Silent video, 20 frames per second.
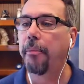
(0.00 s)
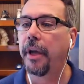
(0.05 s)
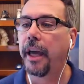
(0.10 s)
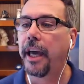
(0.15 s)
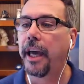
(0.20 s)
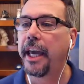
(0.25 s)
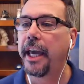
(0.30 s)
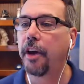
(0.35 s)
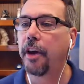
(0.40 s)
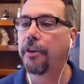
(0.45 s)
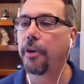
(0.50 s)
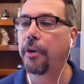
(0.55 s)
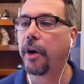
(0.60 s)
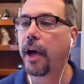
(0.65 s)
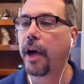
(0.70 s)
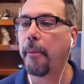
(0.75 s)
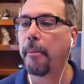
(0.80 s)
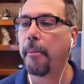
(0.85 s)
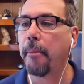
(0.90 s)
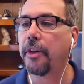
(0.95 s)
He also
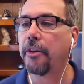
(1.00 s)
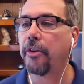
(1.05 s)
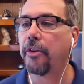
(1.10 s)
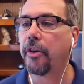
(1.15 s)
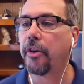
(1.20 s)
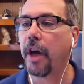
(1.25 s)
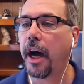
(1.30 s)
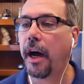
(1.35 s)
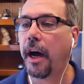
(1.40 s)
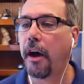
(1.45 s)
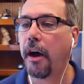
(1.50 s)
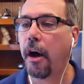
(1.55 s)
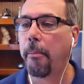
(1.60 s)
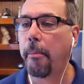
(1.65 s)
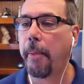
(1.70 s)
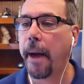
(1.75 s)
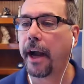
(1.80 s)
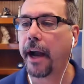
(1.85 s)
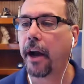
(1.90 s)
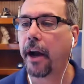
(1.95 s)
comments
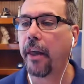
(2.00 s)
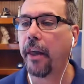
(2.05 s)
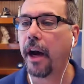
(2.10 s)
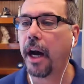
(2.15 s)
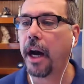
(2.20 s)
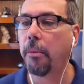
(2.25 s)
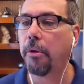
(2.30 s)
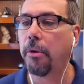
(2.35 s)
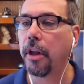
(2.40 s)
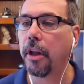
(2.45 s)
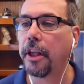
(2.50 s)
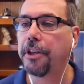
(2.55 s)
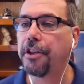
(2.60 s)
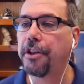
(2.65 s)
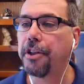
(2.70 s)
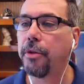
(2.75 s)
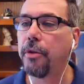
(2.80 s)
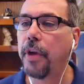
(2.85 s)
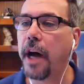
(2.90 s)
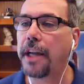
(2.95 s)
back on the Hubble
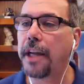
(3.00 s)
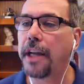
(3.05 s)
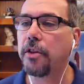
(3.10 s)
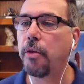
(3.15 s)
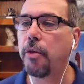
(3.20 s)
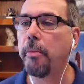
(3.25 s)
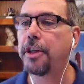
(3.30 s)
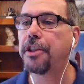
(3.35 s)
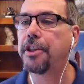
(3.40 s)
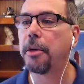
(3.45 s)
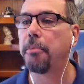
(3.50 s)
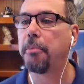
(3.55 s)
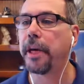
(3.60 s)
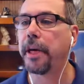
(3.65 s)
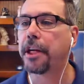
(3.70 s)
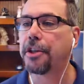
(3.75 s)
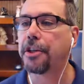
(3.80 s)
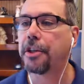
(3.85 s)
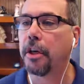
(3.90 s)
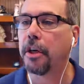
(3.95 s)
issue, not so much a
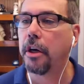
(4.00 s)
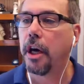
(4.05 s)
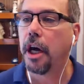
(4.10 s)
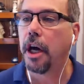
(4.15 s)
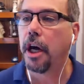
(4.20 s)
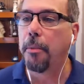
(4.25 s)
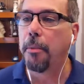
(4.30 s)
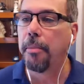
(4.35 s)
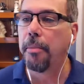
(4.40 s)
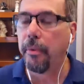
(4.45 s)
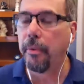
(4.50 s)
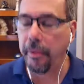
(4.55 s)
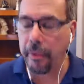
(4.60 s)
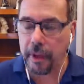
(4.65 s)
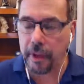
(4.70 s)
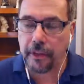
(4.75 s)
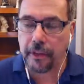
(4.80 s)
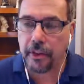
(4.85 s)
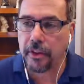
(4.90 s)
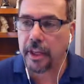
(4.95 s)
picture.
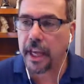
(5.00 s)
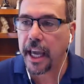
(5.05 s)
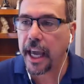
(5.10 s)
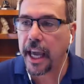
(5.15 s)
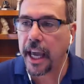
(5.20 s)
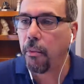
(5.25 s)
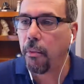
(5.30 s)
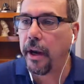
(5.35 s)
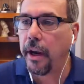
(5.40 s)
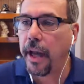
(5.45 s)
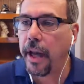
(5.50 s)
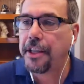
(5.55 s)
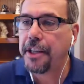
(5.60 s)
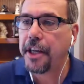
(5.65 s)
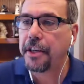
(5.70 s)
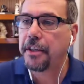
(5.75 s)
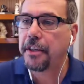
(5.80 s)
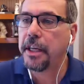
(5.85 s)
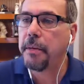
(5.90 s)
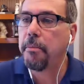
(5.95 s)
This is again what
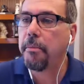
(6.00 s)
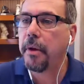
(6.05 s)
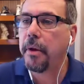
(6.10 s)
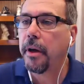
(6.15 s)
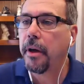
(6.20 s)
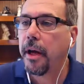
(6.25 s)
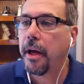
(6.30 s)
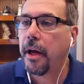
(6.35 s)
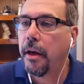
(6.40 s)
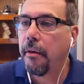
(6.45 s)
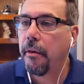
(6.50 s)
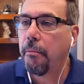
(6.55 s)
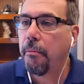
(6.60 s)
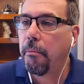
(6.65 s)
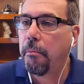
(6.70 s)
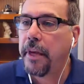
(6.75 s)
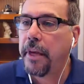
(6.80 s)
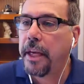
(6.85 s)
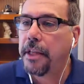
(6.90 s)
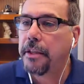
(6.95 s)
HST
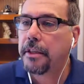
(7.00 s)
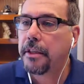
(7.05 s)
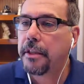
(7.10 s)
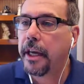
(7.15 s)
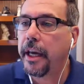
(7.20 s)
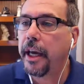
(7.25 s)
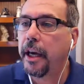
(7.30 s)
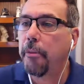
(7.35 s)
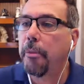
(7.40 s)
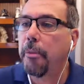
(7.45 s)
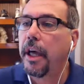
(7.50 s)
means to him,